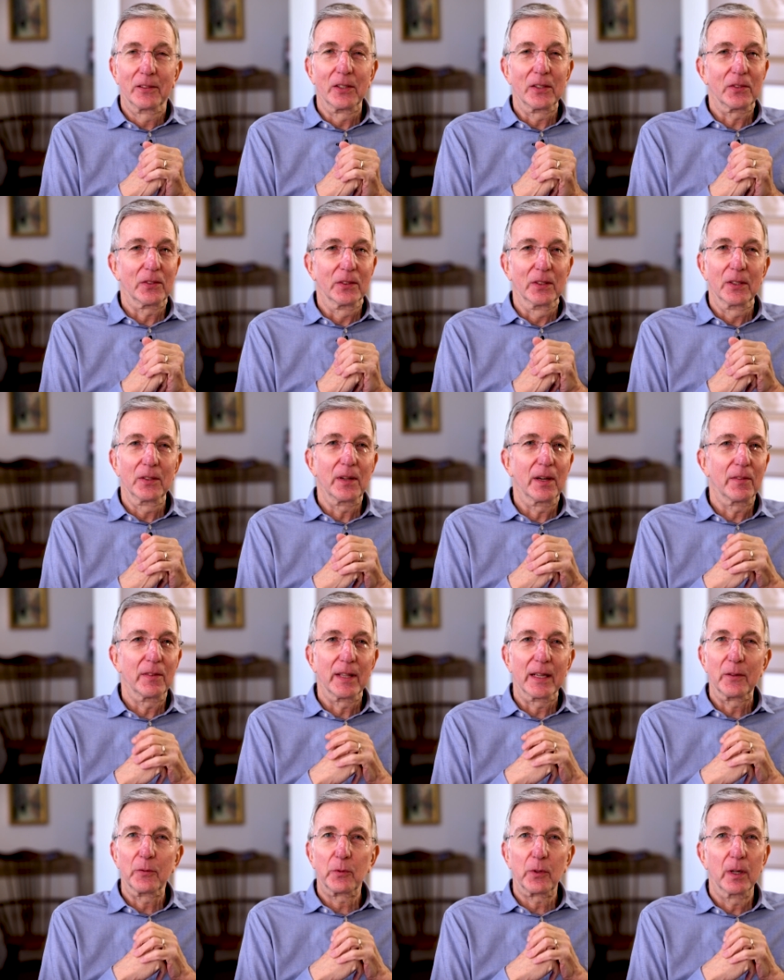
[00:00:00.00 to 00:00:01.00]
just knew
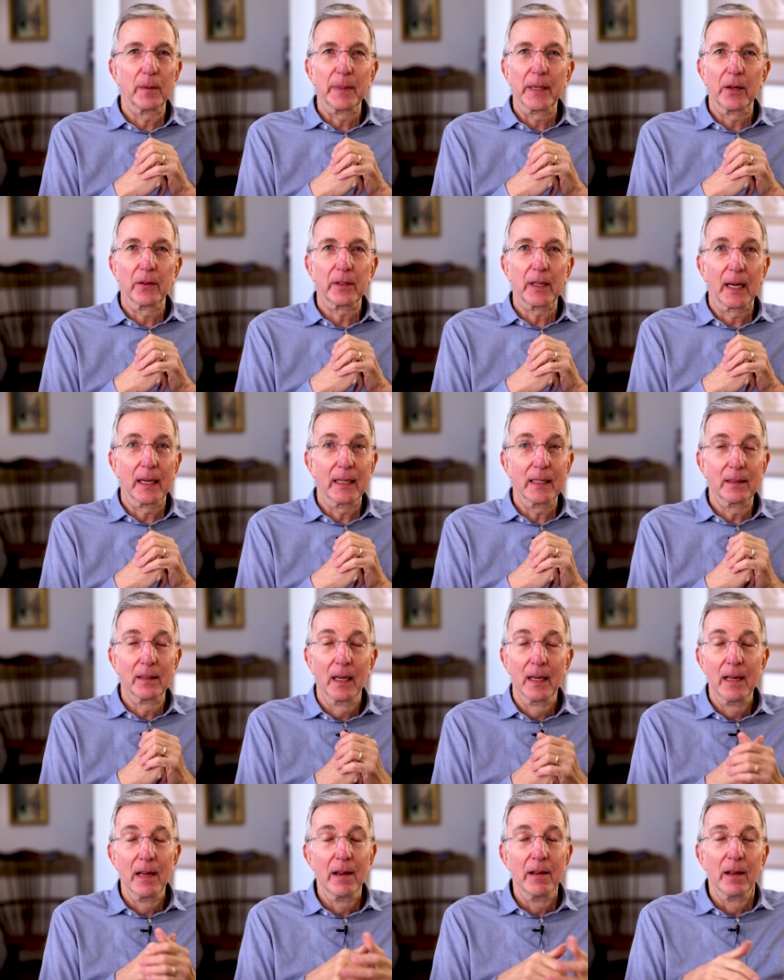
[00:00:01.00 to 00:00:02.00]
everything was going to be okay. He
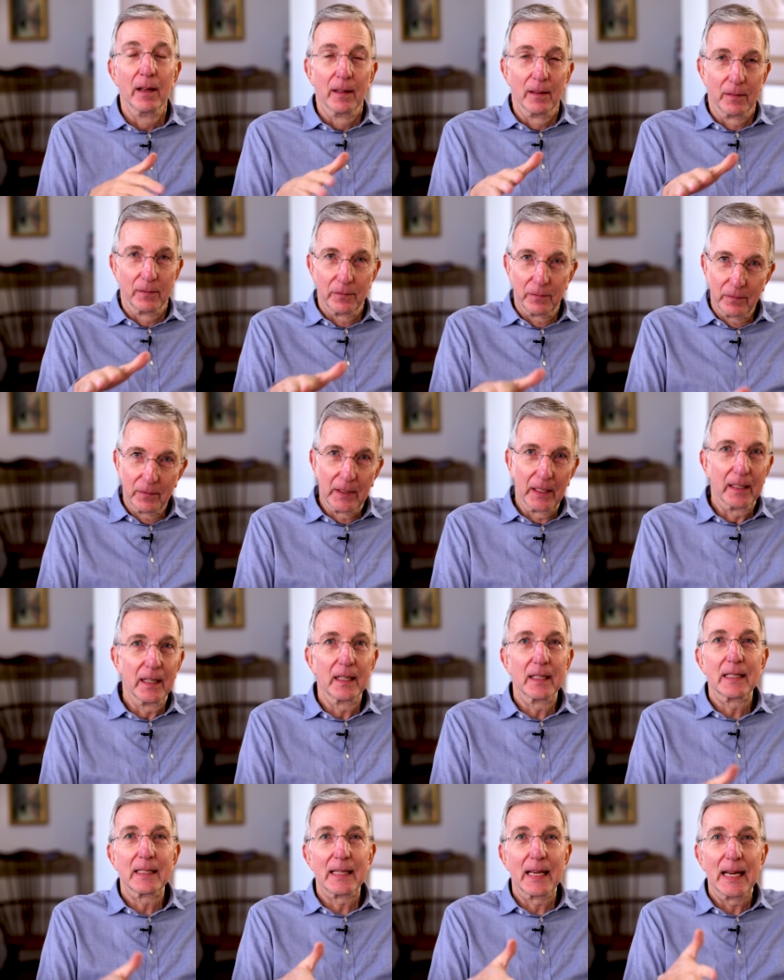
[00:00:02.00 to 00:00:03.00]
did
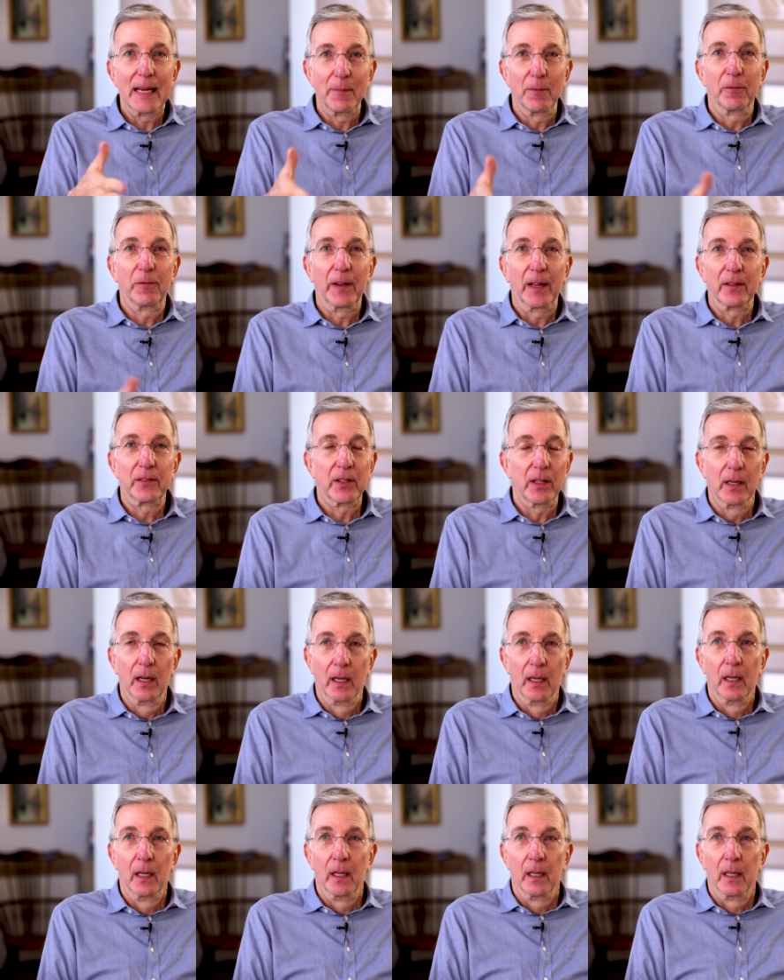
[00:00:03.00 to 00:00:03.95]
an exam, felt it.